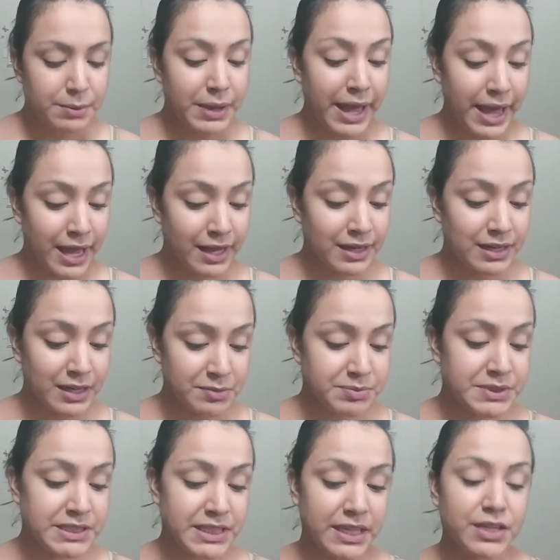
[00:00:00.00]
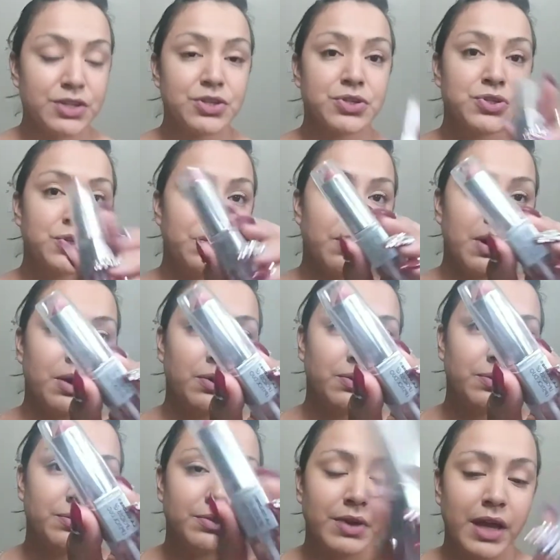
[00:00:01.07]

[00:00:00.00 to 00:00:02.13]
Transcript: and Lipstick Duo.